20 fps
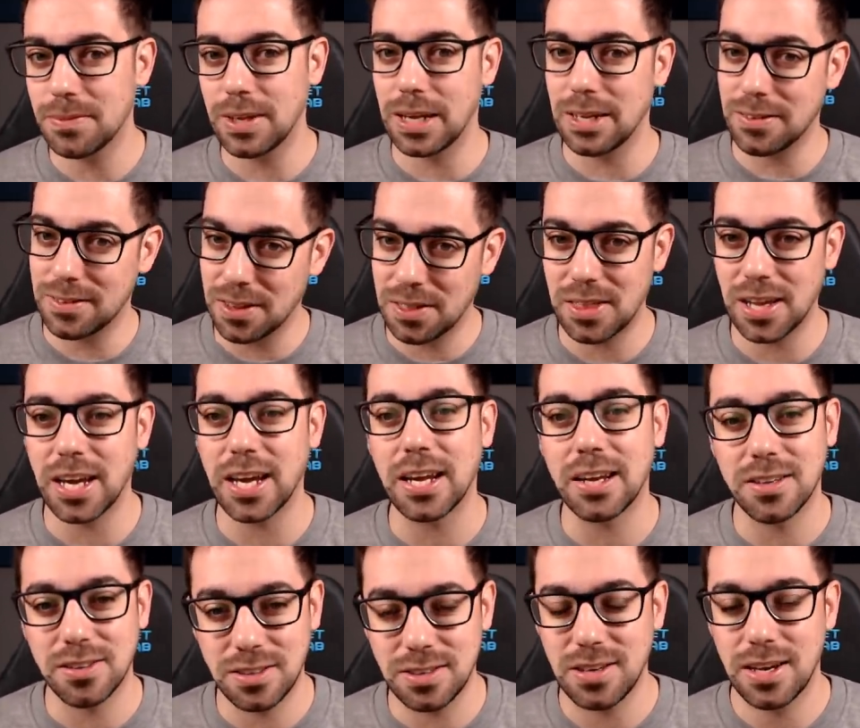into
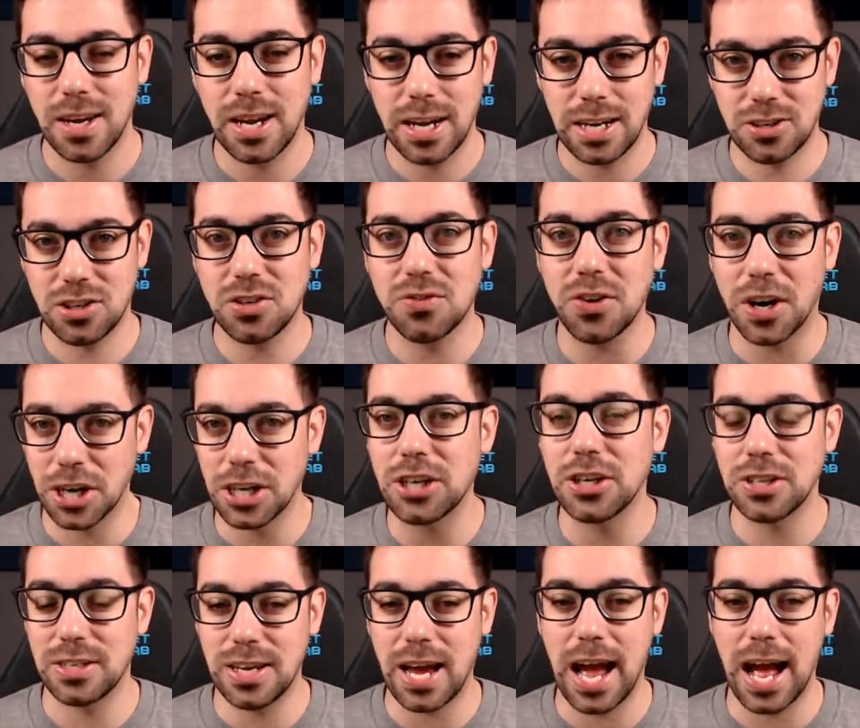things it's just very
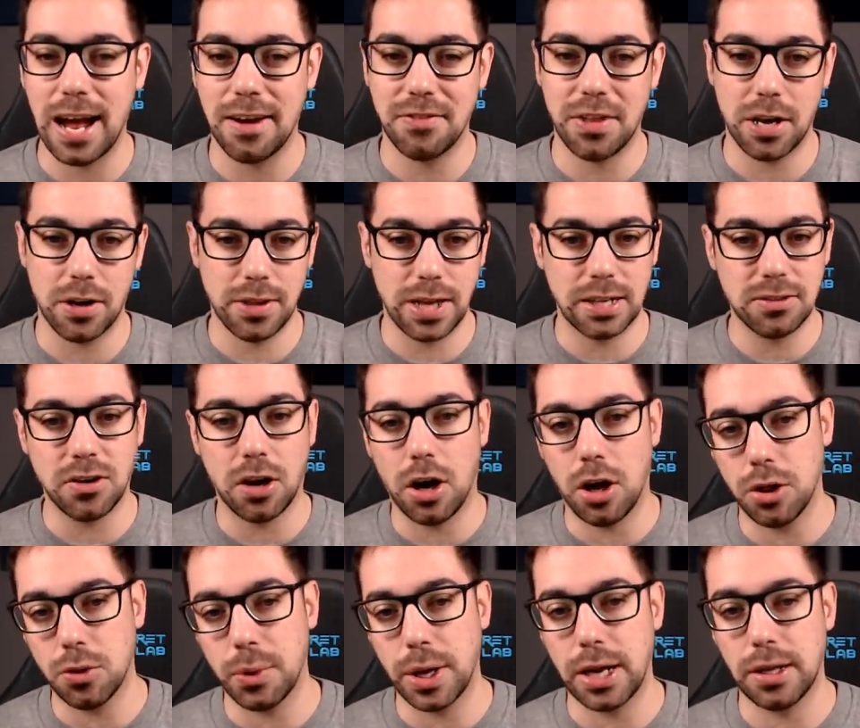good to have there and that's
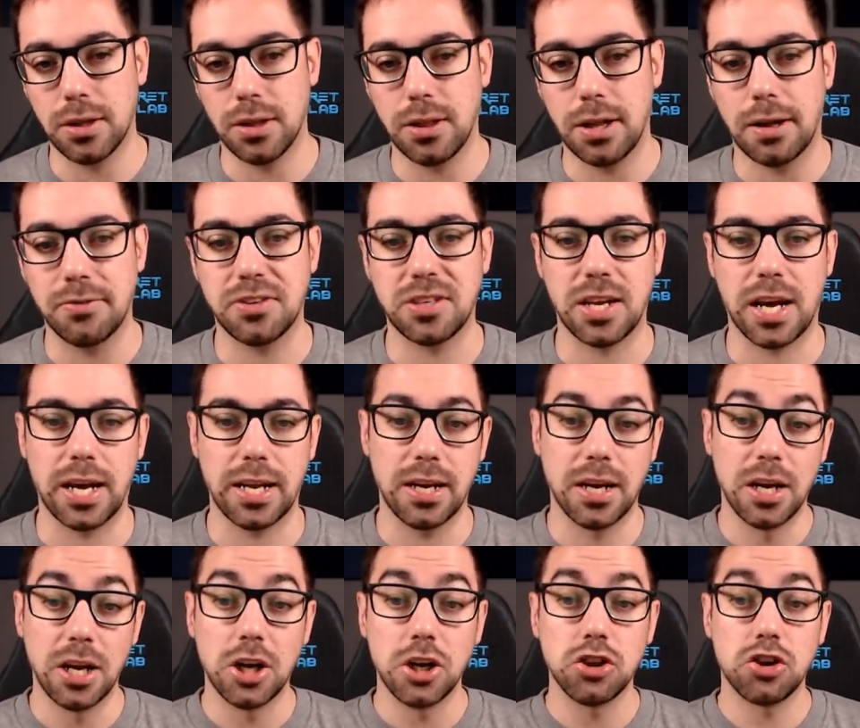all the way on the left side
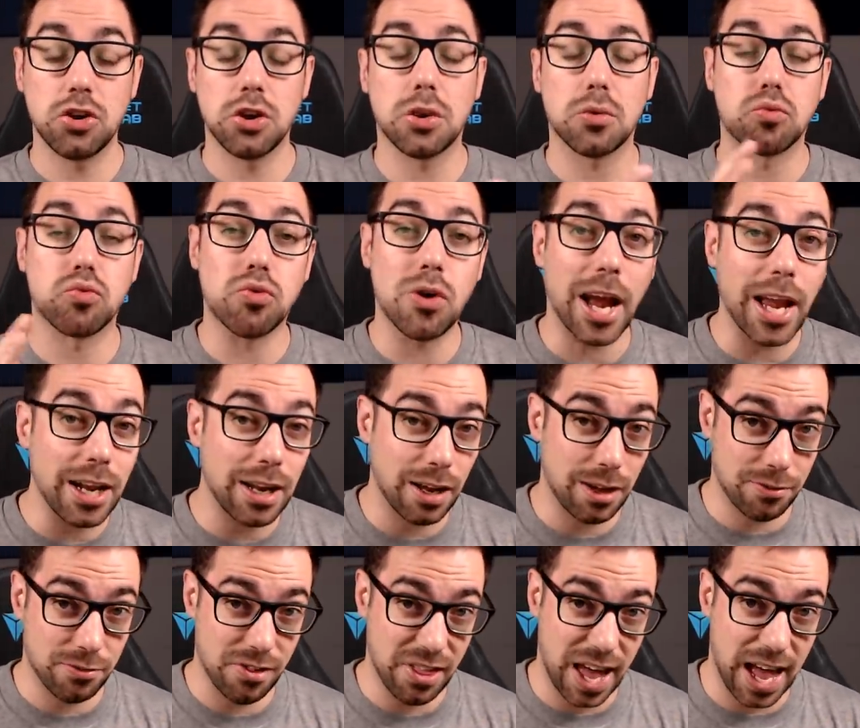to the right
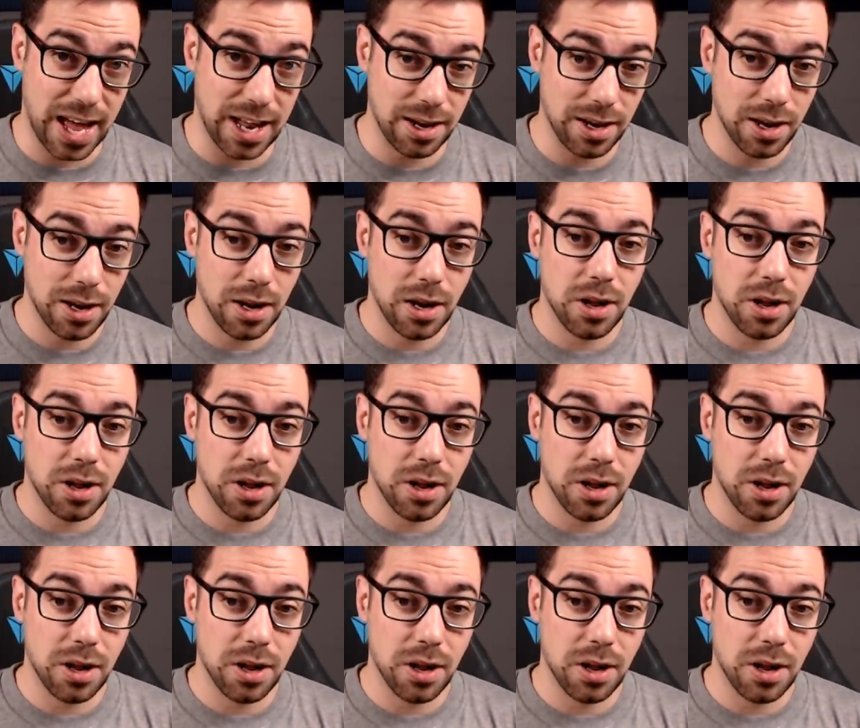of that